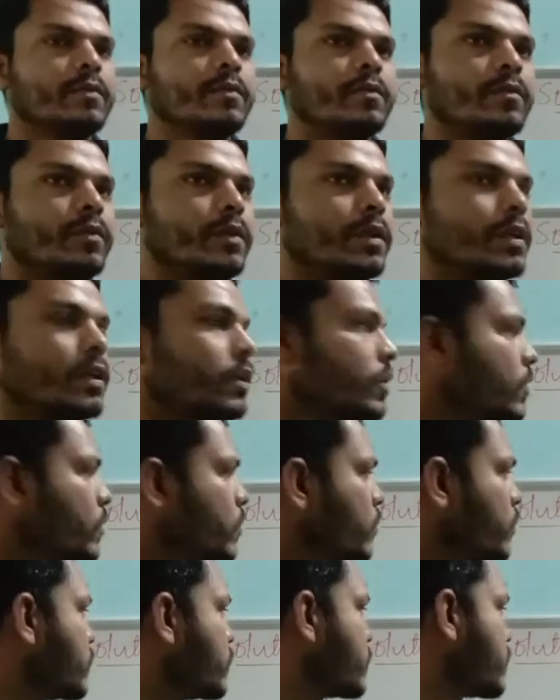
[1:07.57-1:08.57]
we
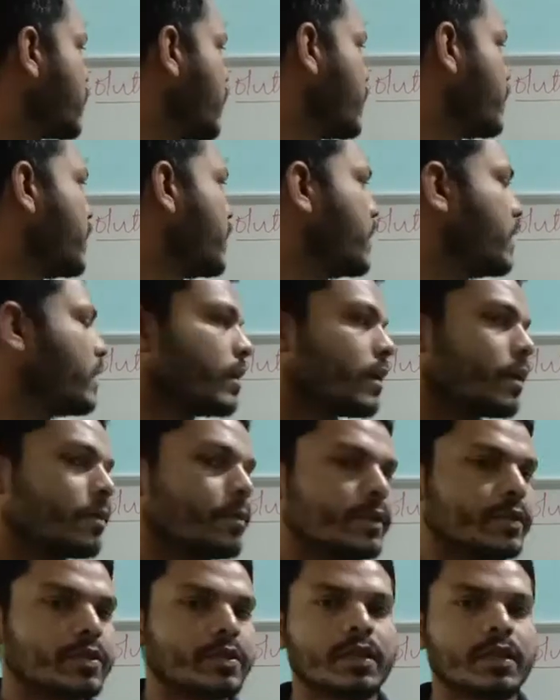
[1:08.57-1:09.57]
use, I mean in
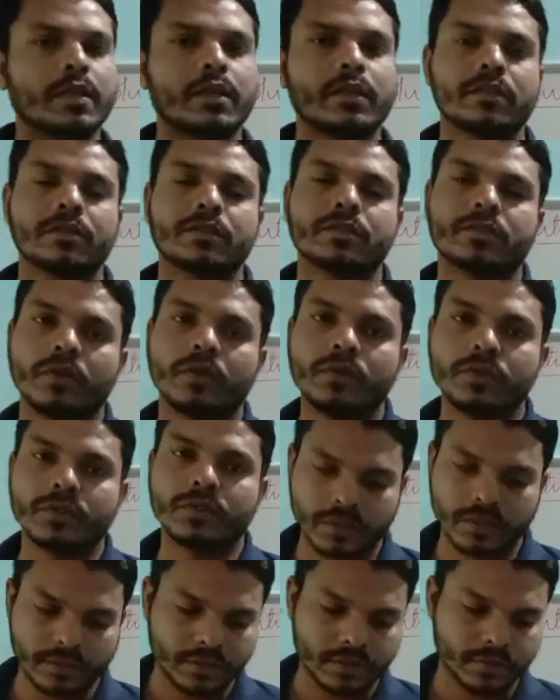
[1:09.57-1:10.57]
chemistry,
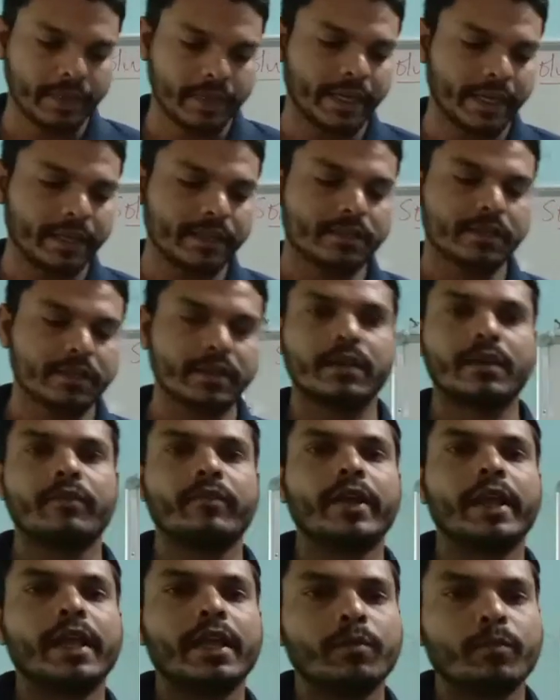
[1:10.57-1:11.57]
solutions plays a
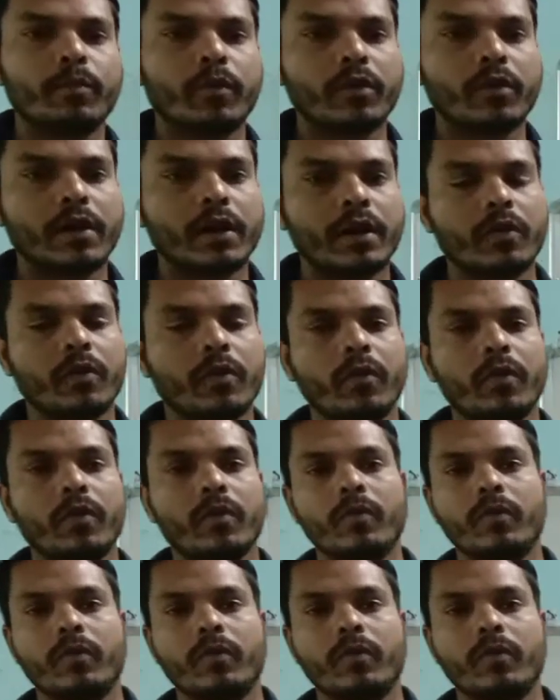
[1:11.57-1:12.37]
very important role.